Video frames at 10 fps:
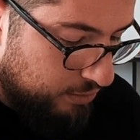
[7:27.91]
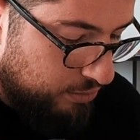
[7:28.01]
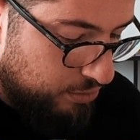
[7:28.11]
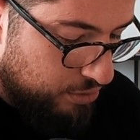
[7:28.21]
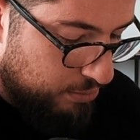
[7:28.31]

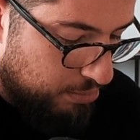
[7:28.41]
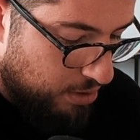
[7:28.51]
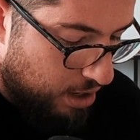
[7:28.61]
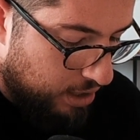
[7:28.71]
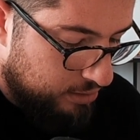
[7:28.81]
to your
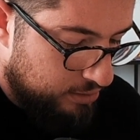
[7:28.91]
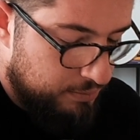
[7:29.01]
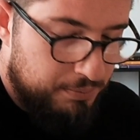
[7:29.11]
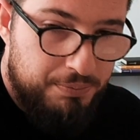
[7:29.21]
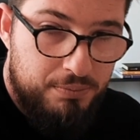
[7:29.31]
product.
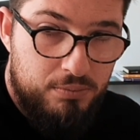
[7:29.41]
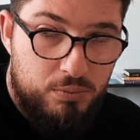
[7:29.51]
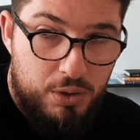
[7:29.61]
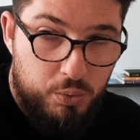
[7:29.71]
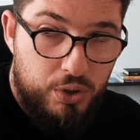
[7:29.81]

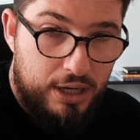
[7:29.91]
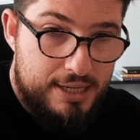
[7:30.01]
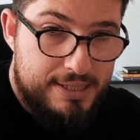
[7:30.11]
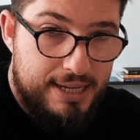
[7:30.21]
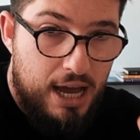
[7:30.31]
And we're gonna
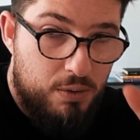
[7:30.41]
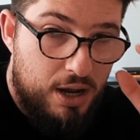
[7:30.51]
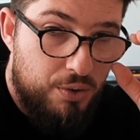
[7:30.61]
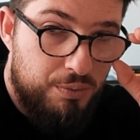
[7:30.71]
see how now.